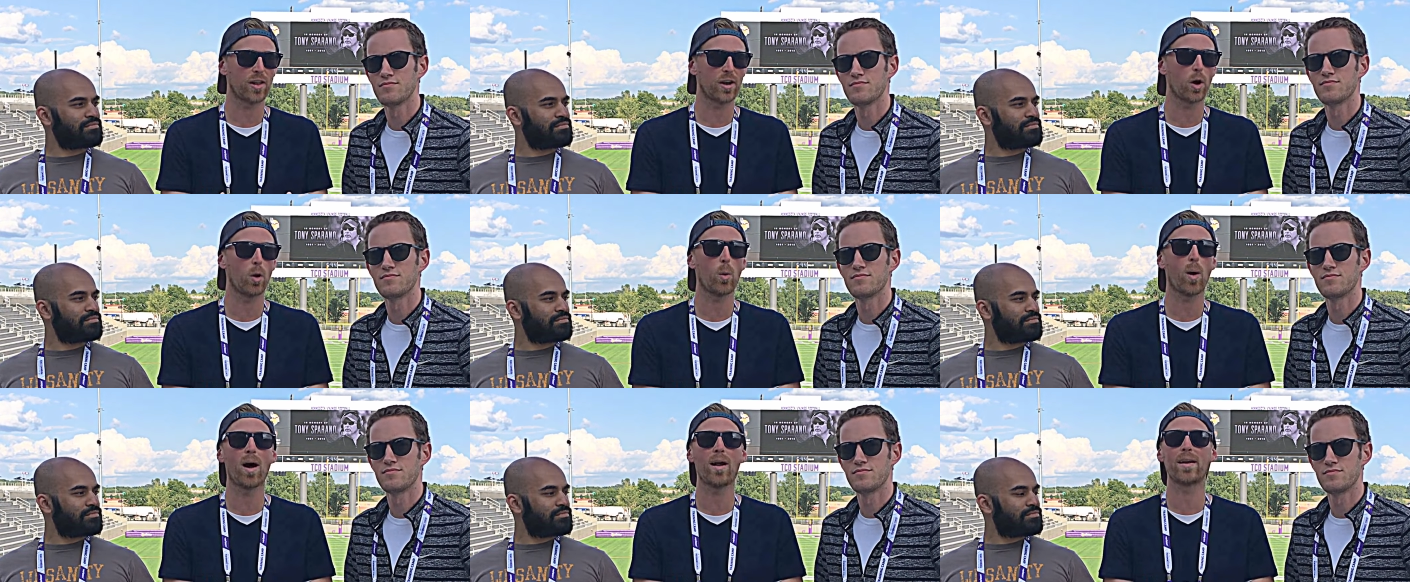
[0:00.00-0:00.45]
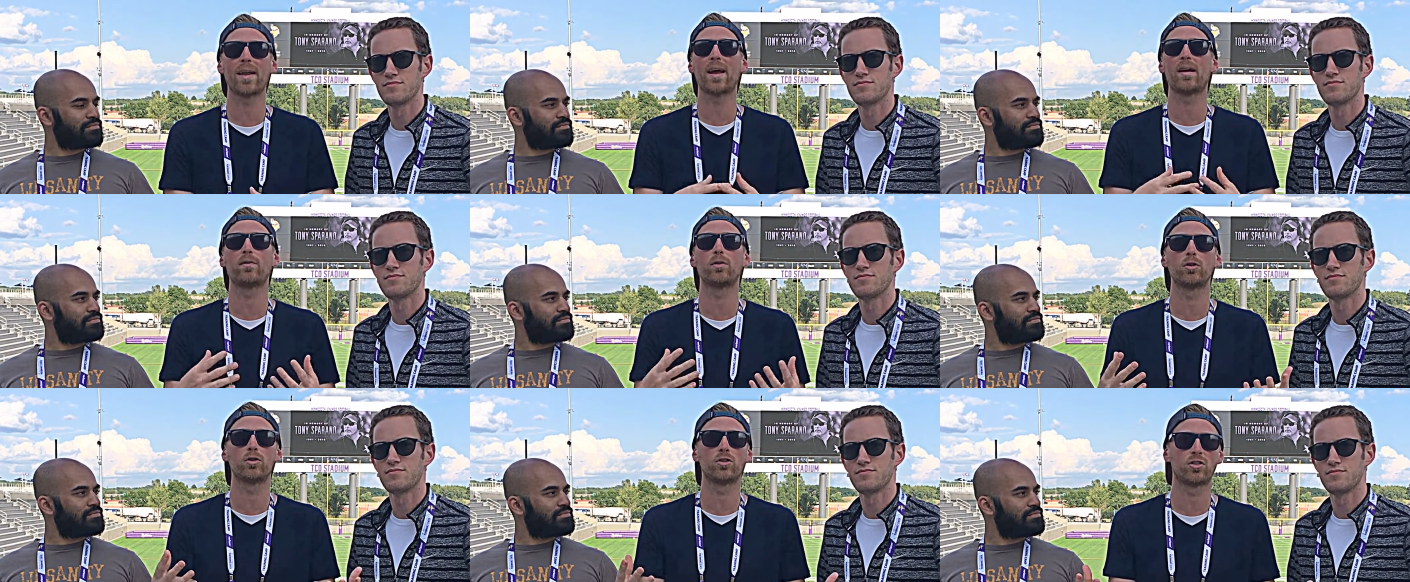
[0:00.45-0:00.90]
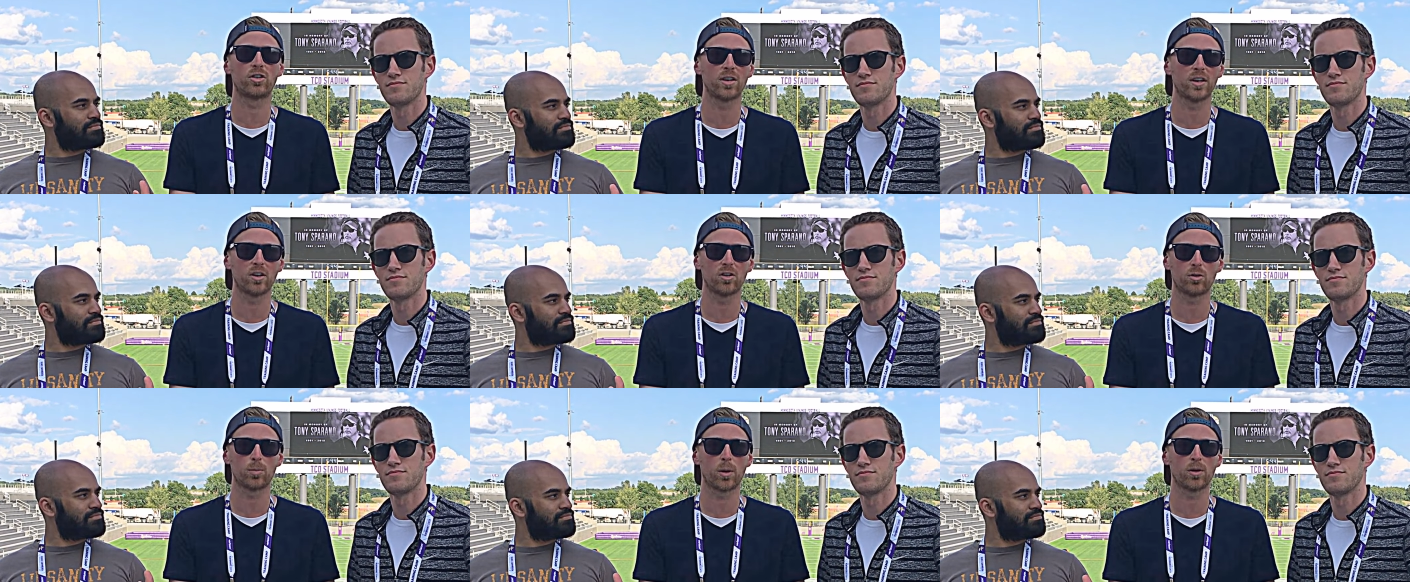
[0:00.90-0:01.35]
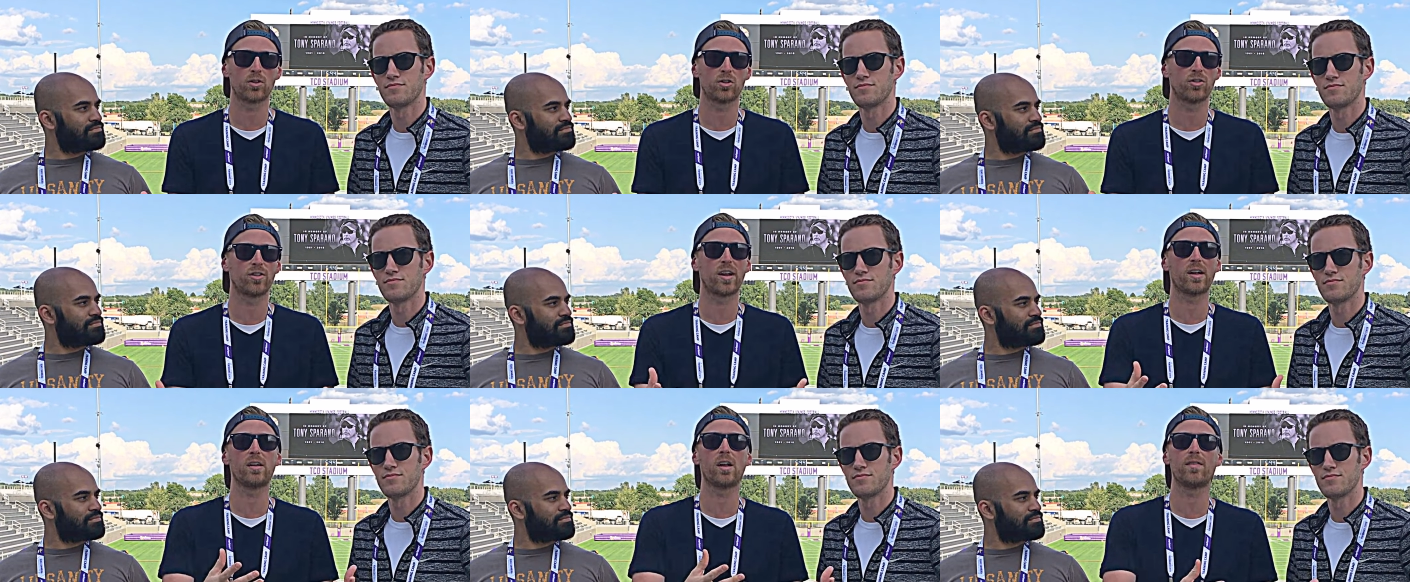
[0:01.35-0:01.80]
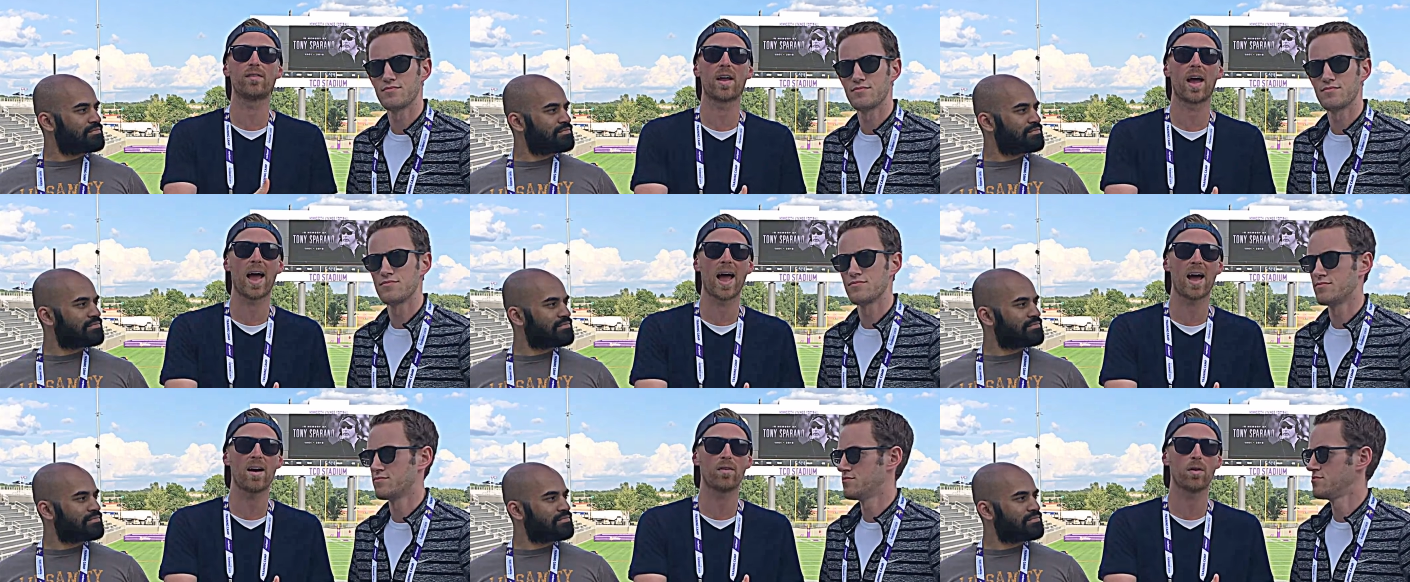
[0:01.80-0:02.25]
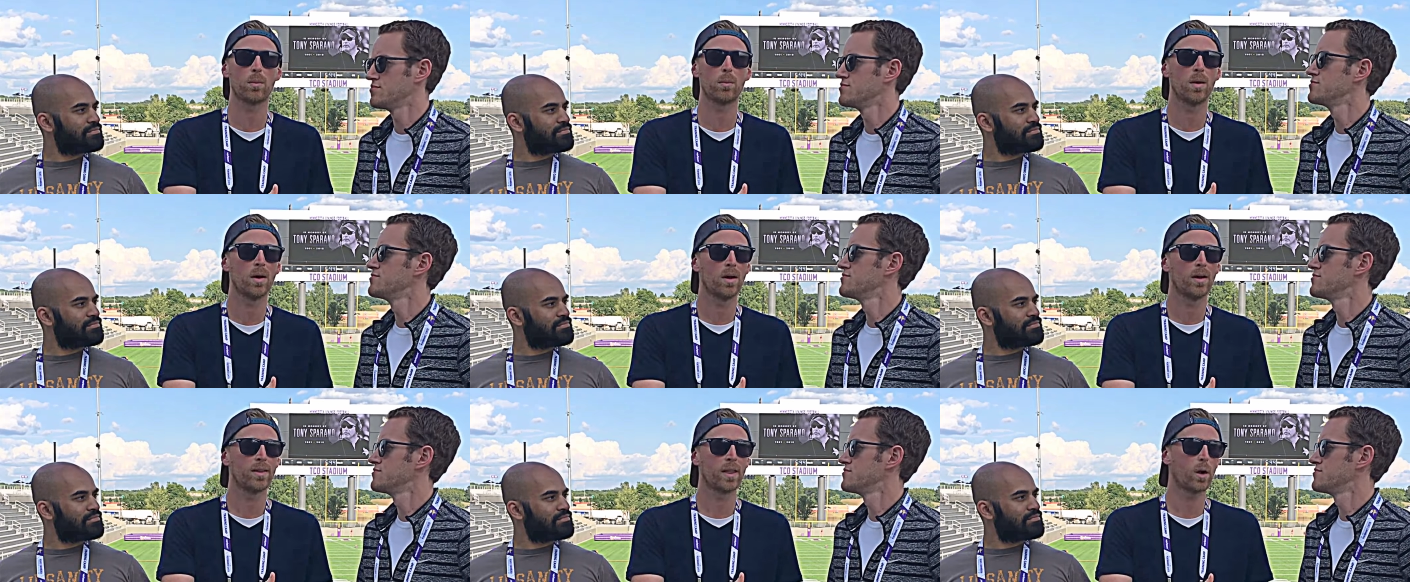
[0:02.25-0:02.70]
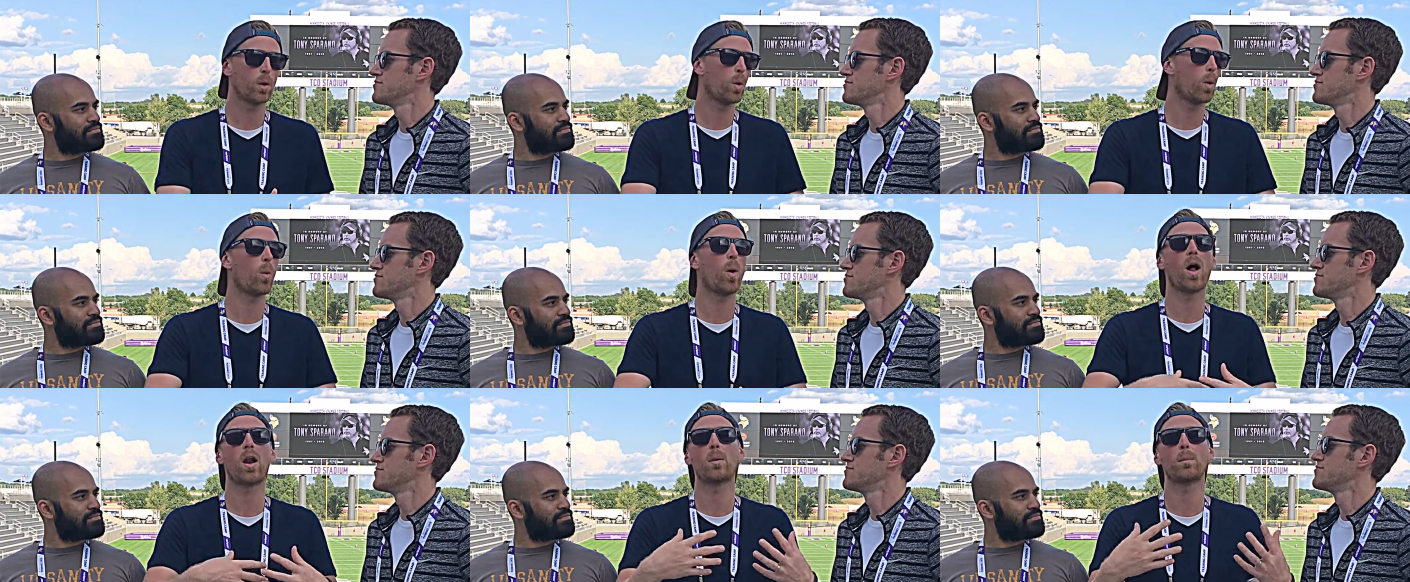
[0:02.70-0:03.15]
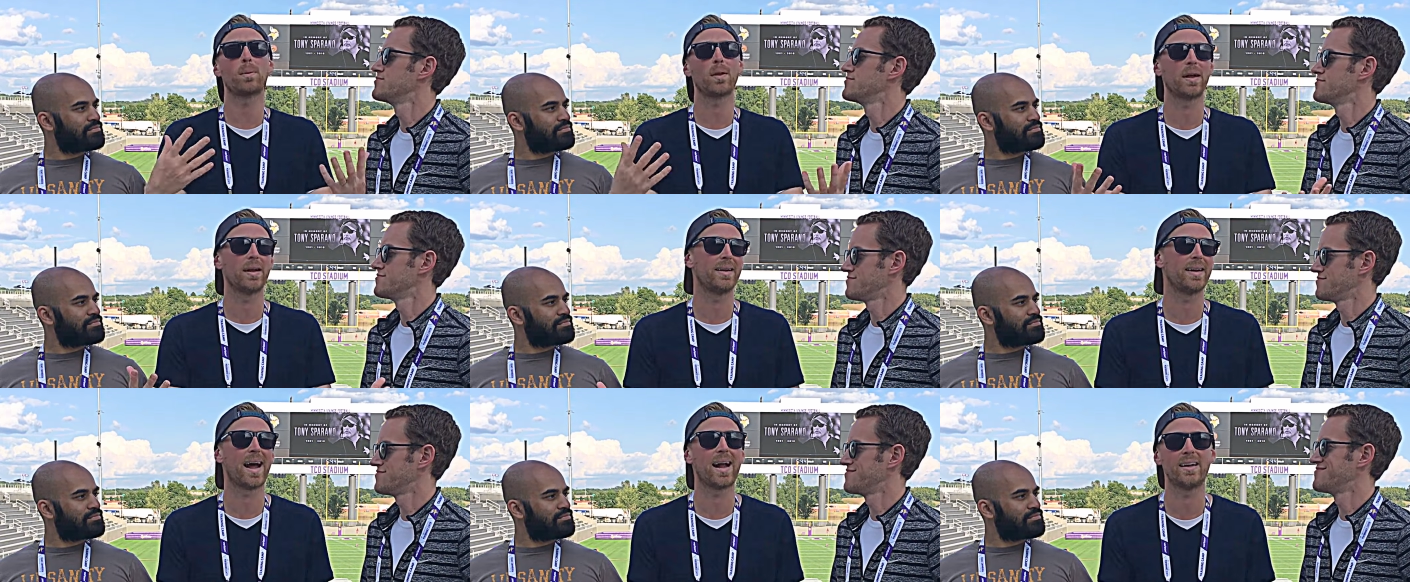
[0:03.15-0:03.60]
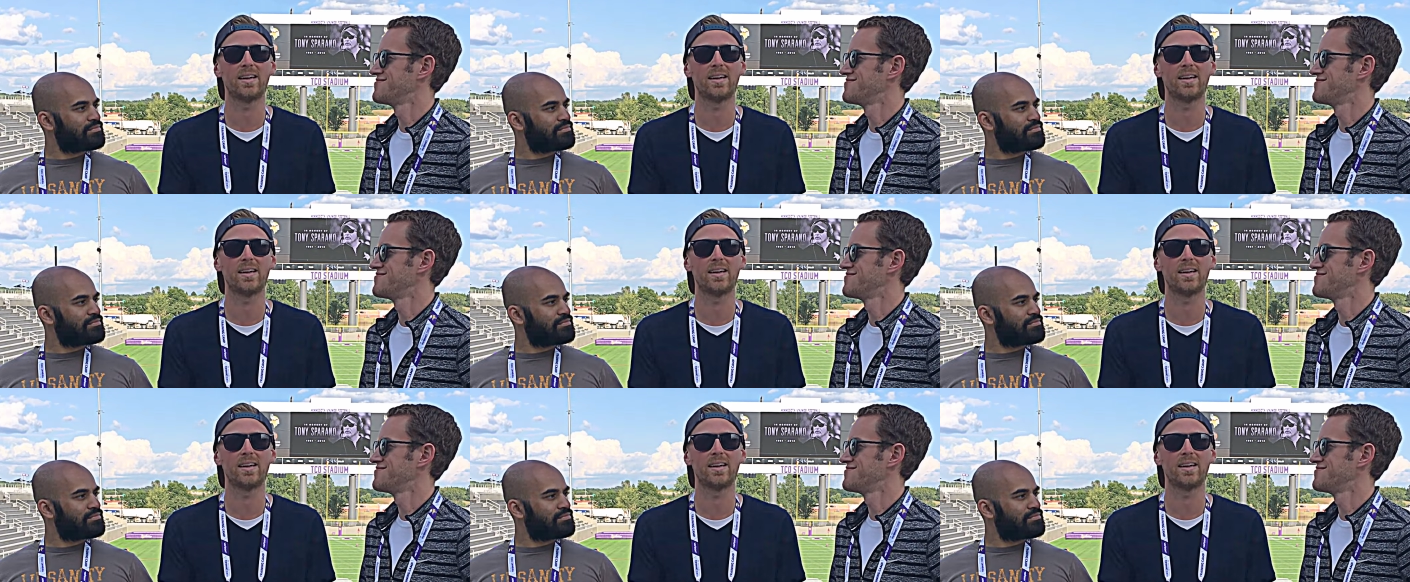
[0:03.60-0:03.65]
Speaker 1: They don't want Everson as much as they'd love to have him. They don't want him playing